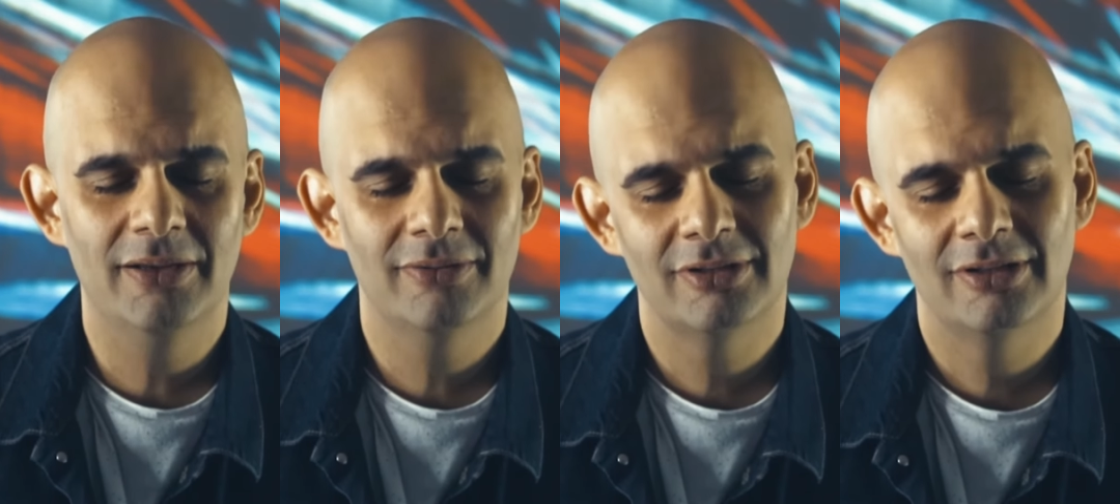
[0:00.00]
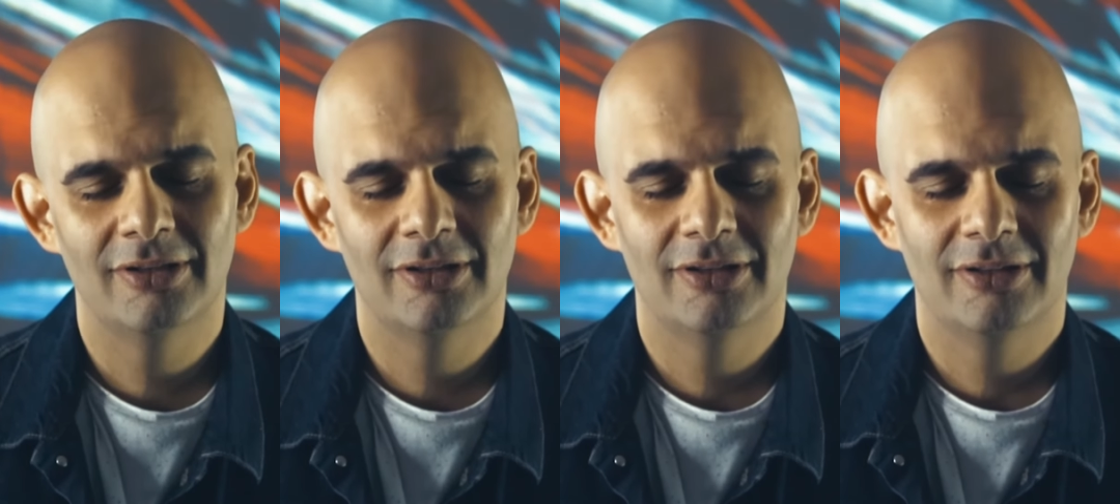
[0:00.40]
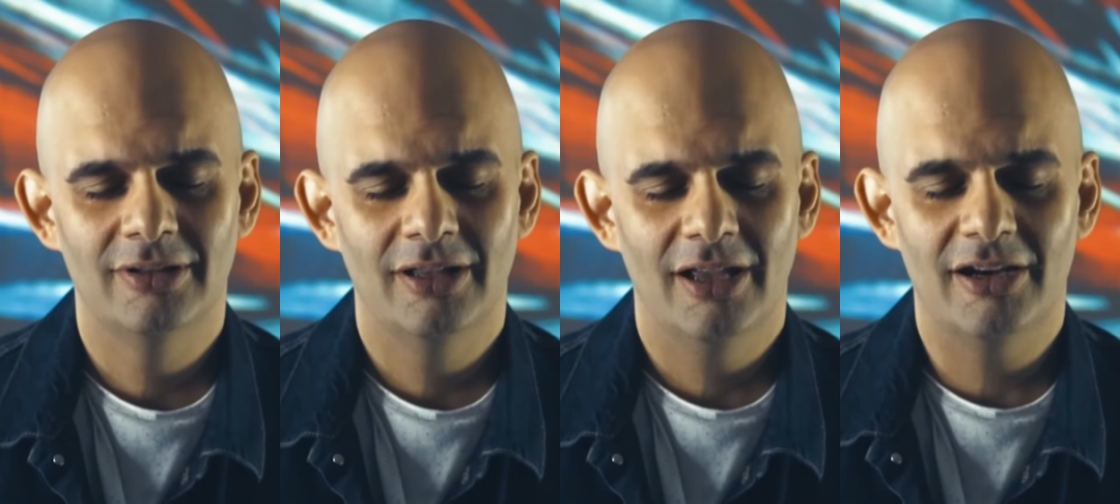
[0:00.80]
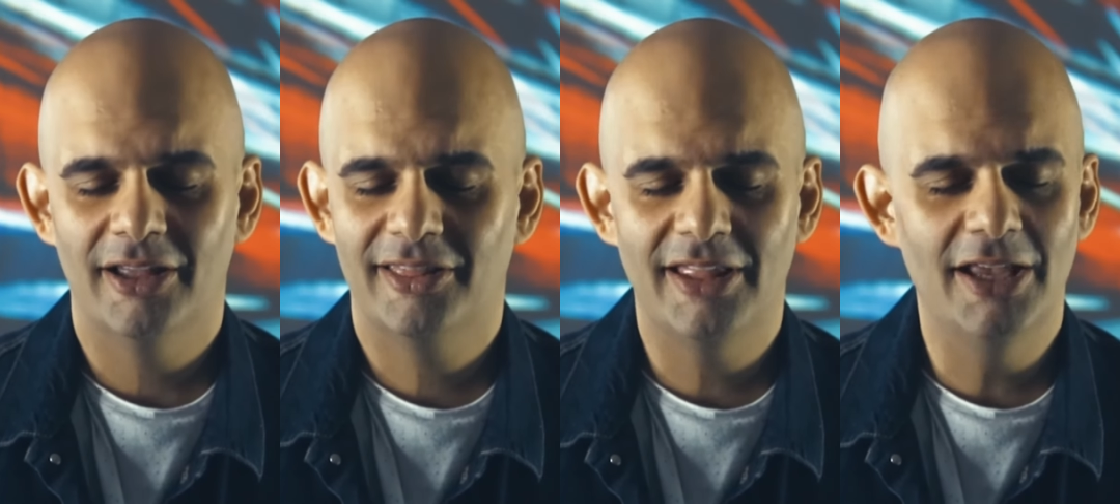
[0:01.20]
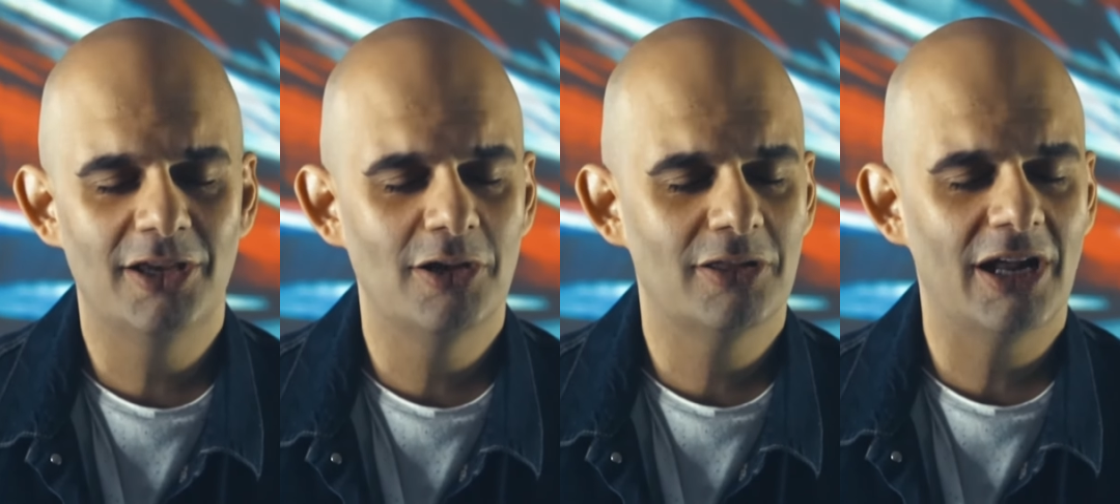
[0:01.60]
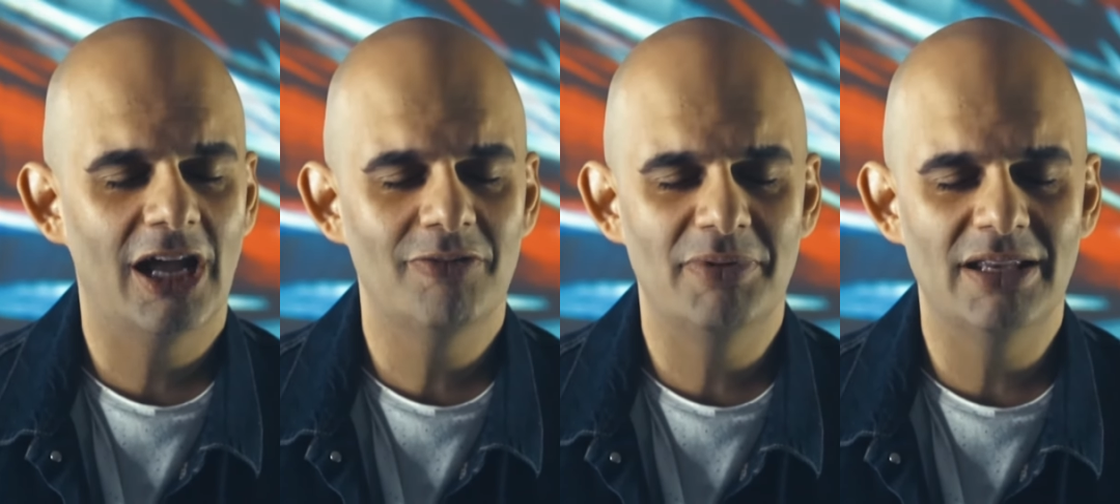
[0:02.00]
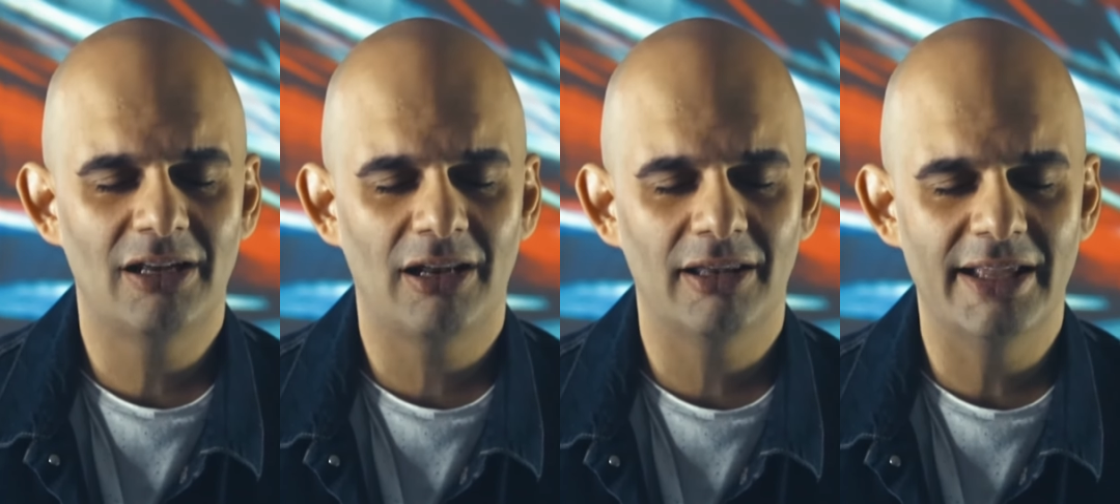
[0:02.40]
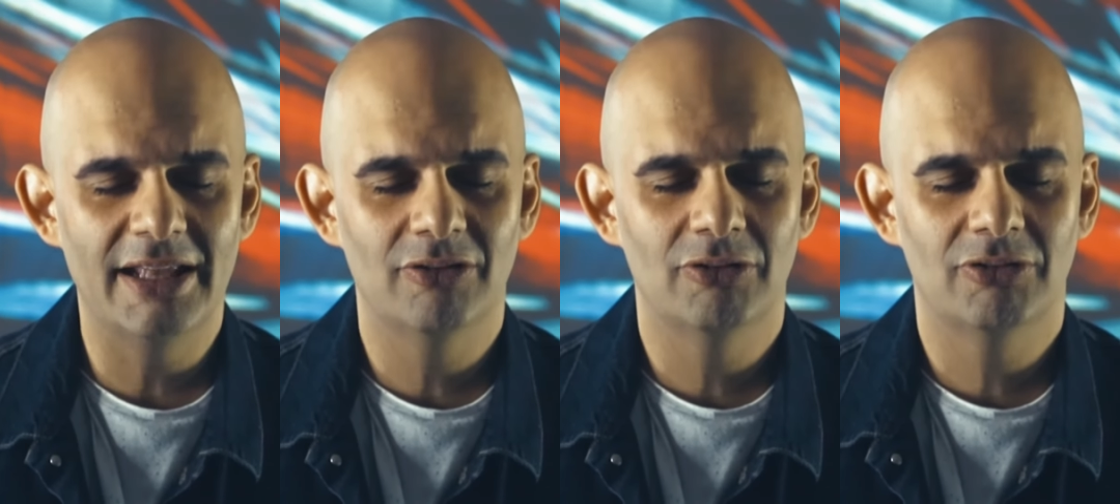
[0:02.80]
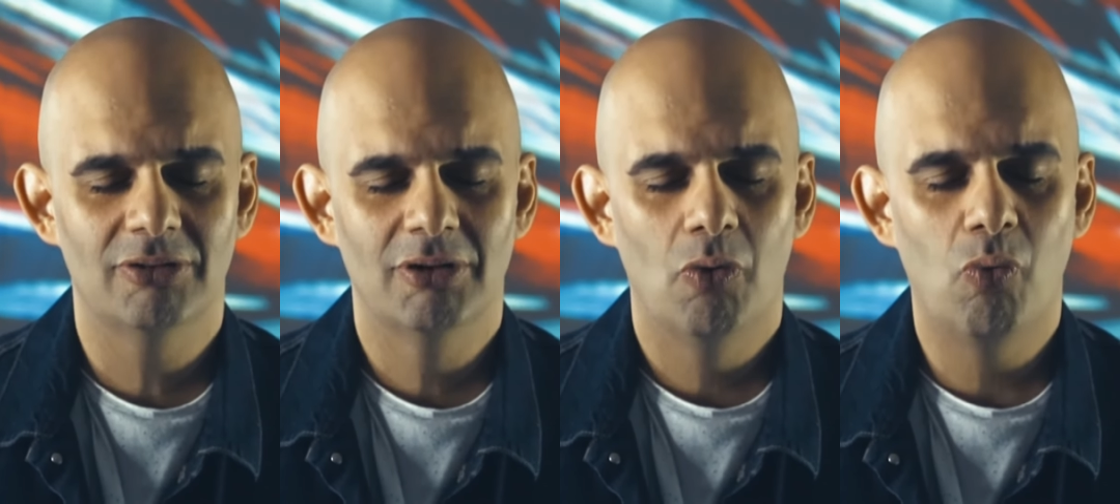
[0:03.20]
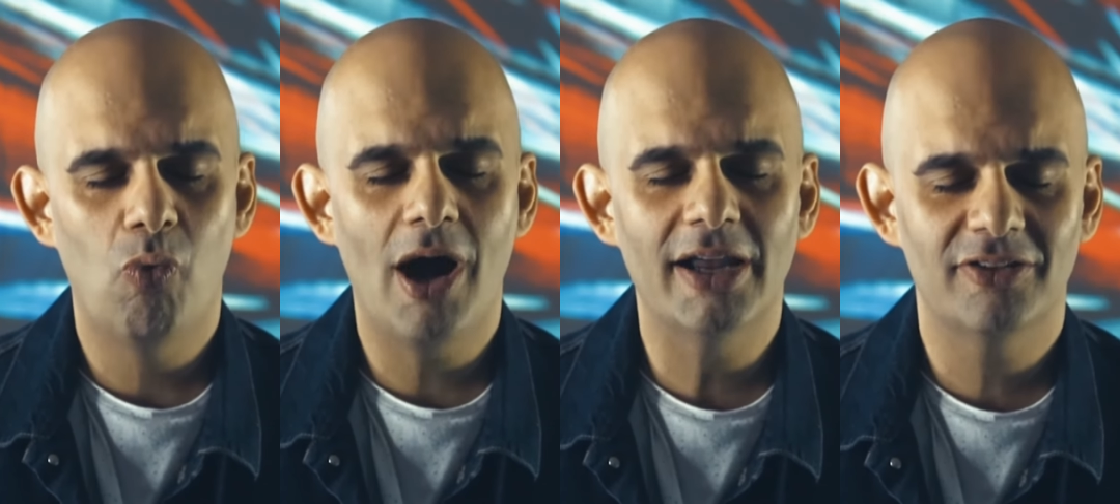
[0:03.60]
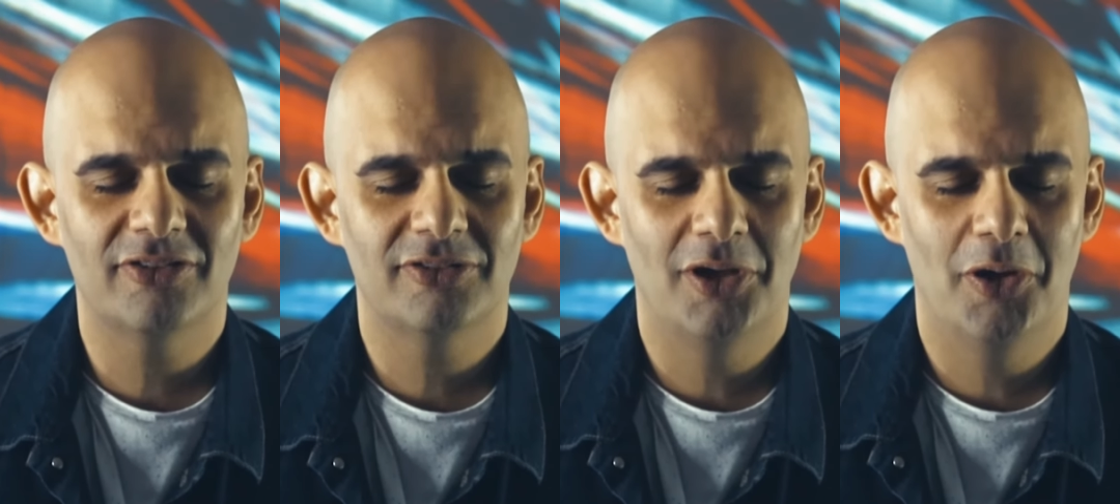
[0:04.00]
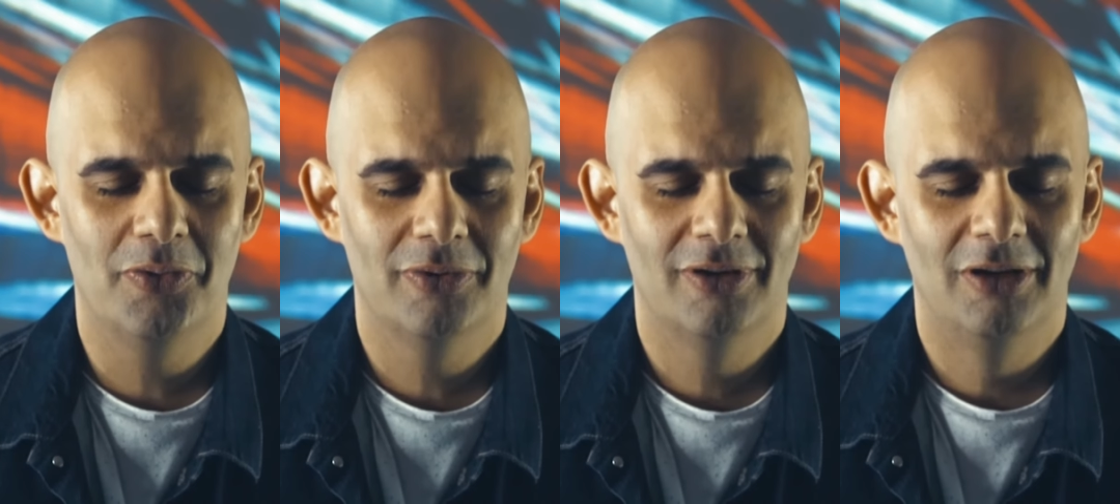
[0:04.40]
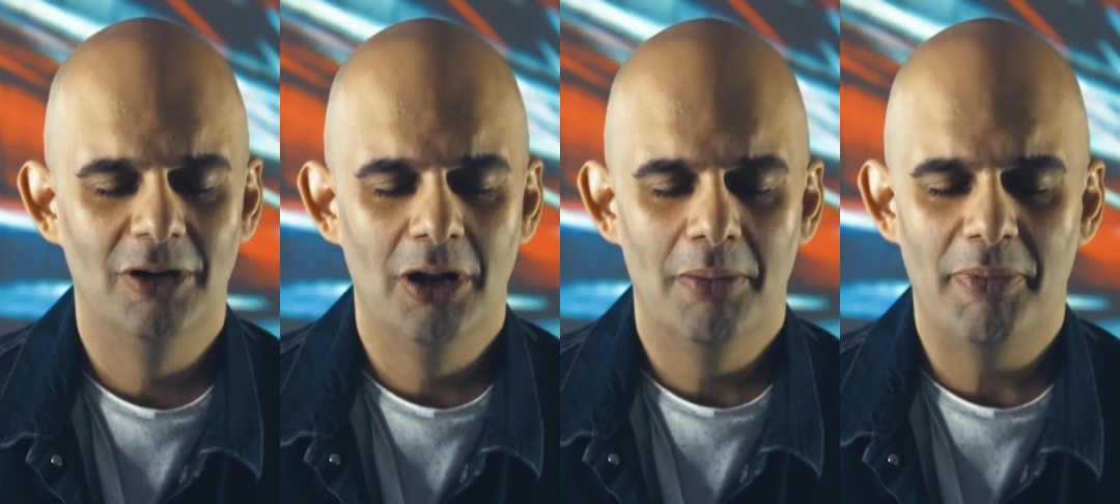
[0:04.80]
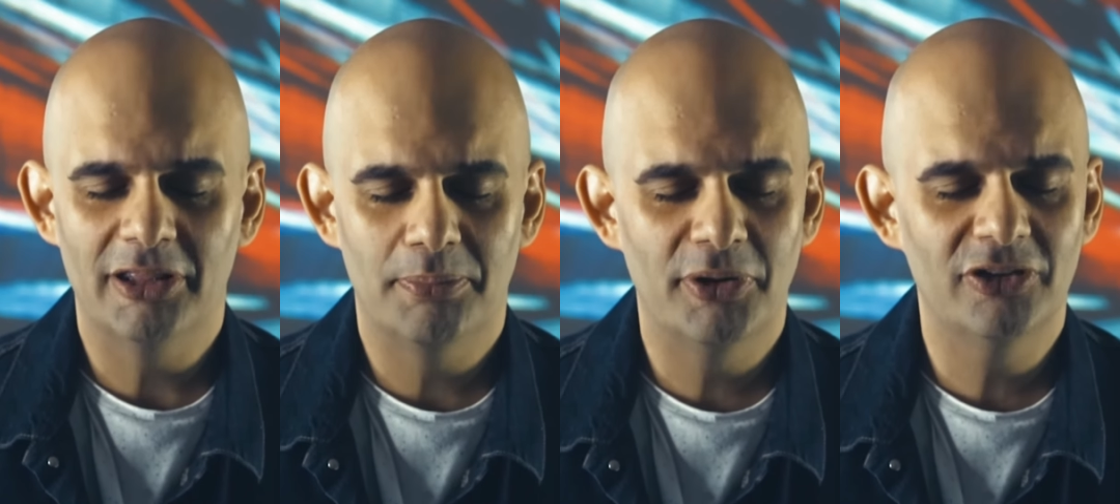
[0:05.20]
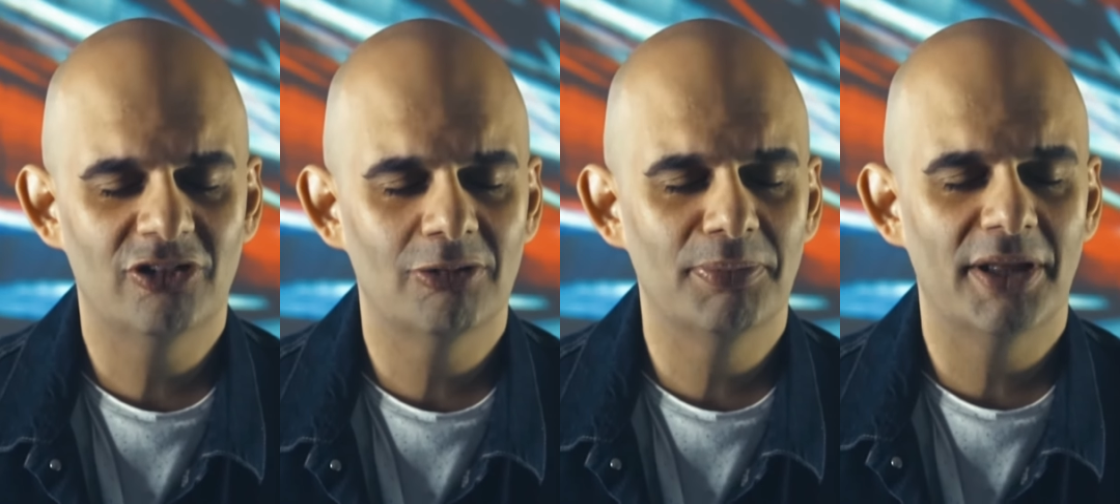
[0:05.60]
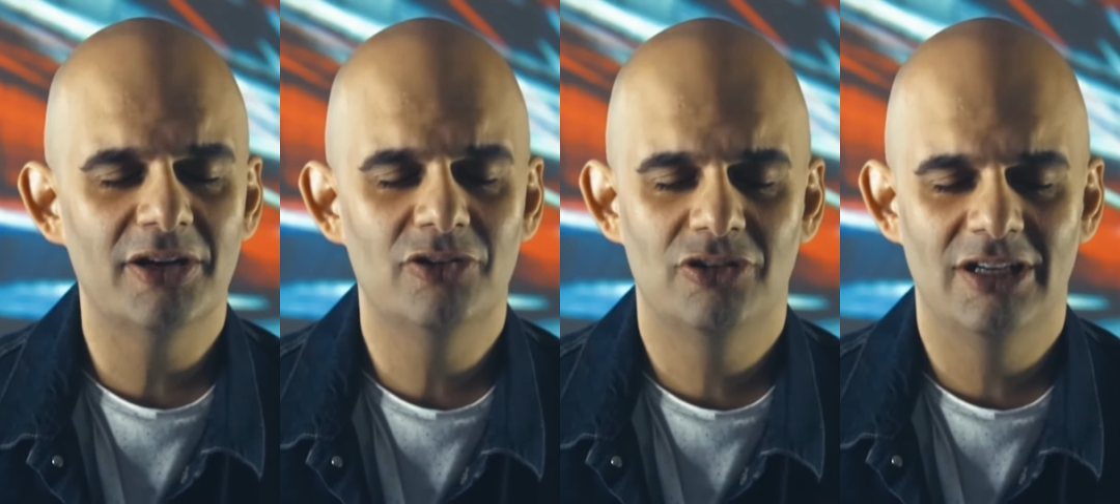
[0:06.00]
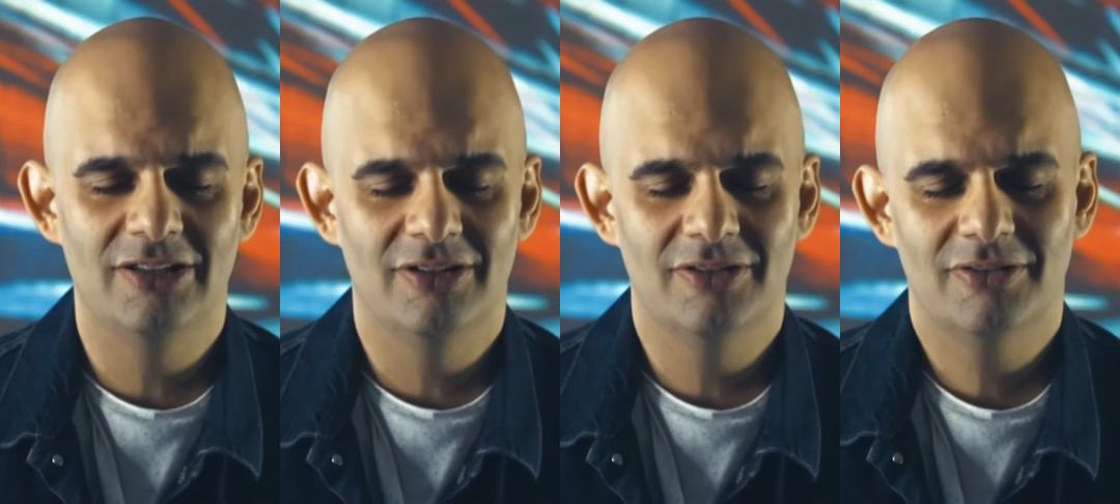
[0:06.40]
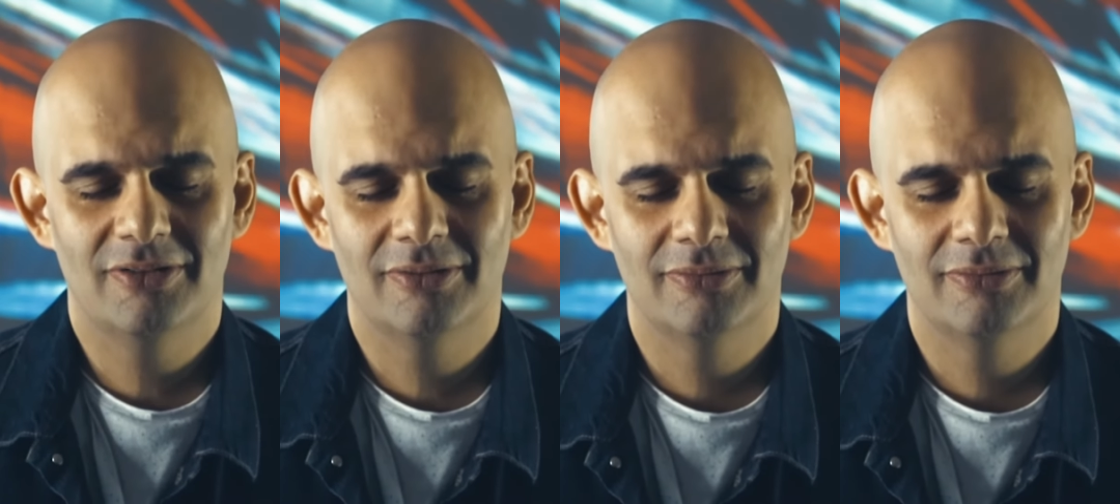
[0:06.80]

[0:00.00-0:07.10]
And I thank you that I have been cleansed white as snow by the precious blood of Jesus.